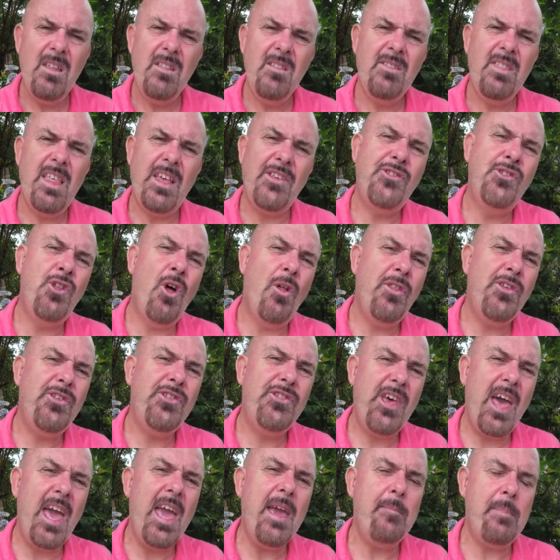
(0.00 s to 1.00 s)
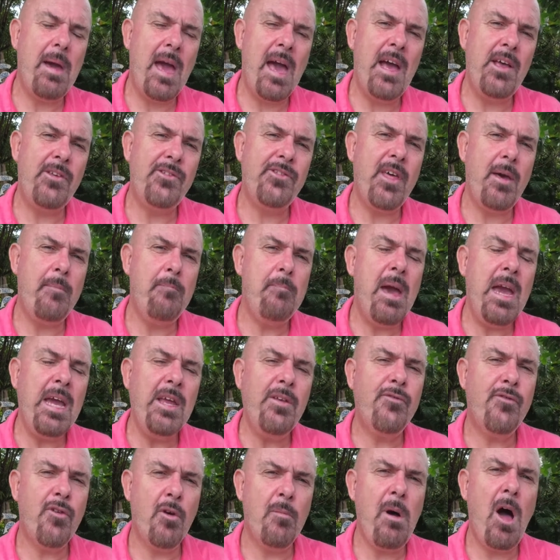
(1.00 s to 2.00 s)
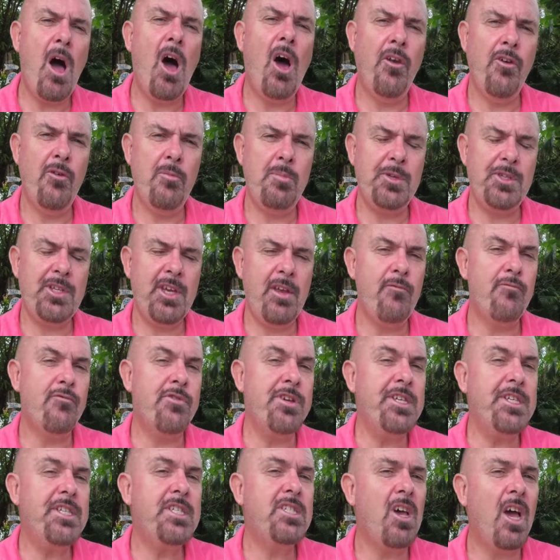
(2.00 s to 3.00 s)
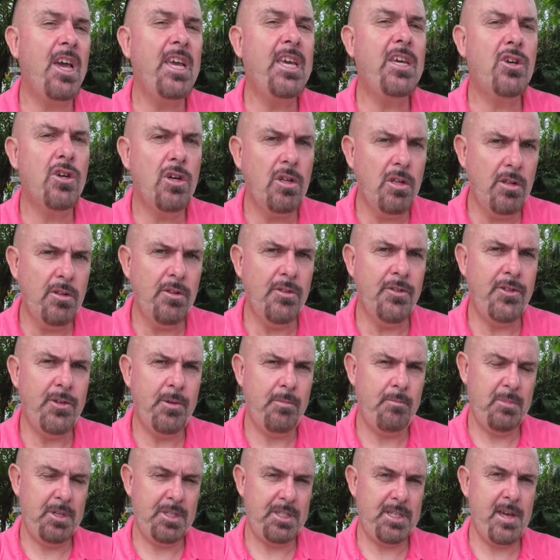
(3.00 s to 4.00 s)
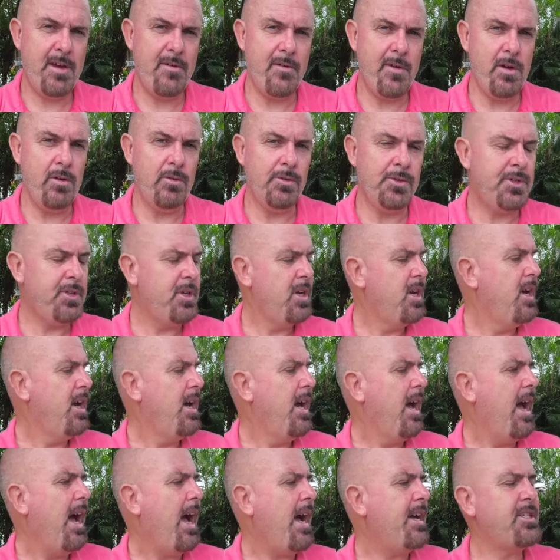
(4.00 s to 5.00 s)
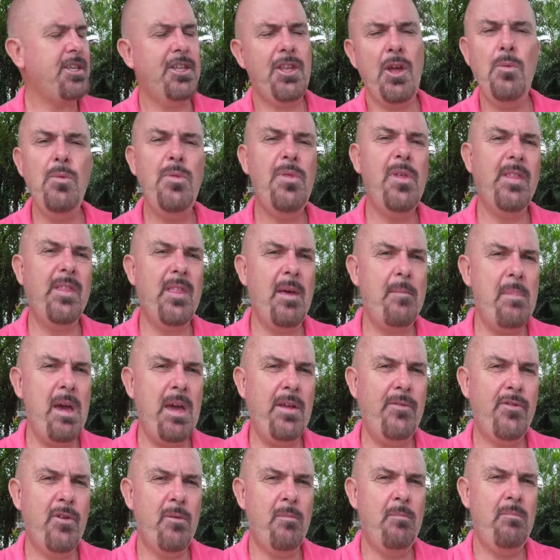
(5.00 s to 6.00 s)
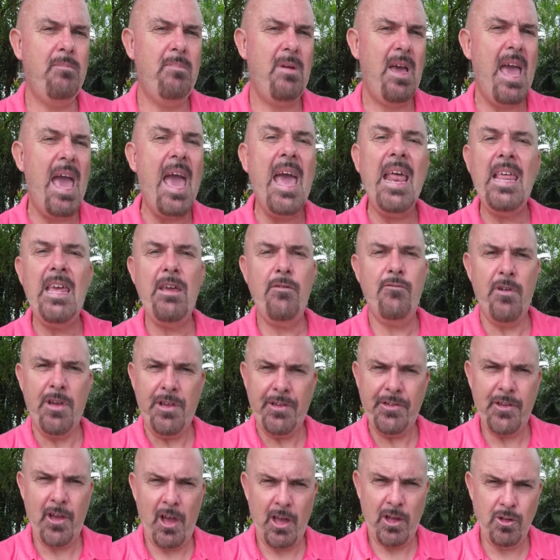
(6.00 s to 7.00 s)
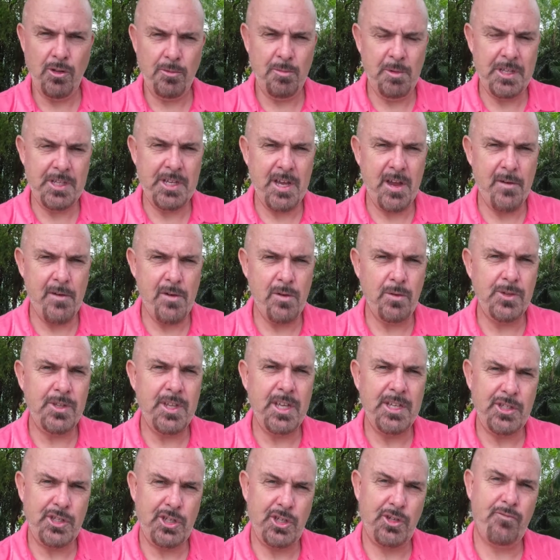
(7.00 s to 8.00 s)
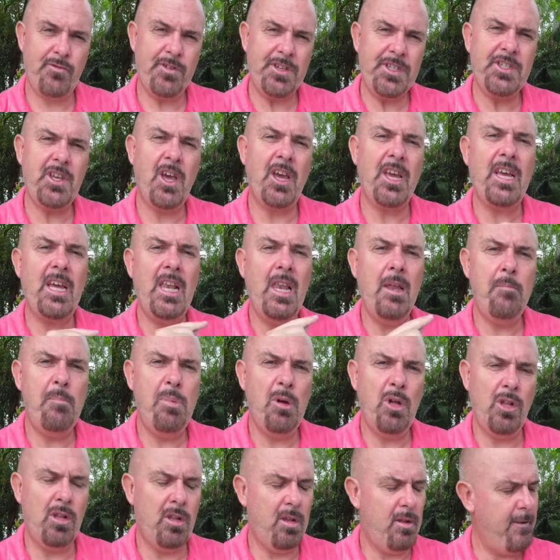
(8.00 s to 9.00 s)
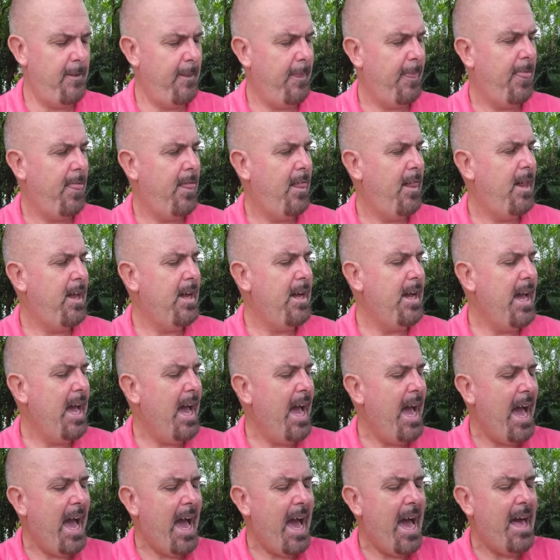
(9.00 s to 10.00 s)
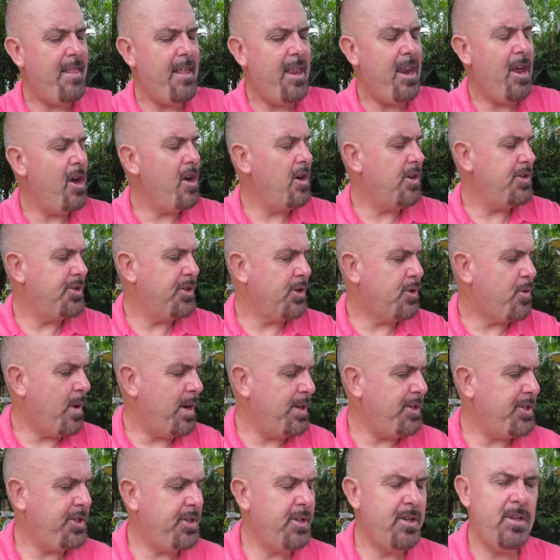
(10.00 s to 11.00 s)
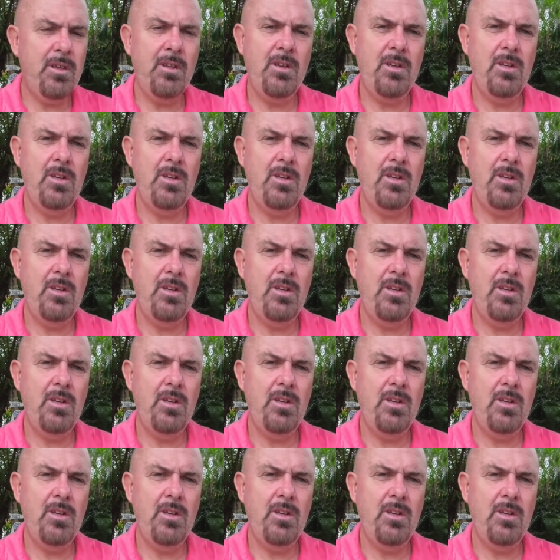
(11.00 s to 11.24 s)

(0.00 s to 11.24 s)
that's not the same as they're made from 100% recycled materials, as I don't think they're made from any recycled materials, it's just recyclable. And then I asked the question,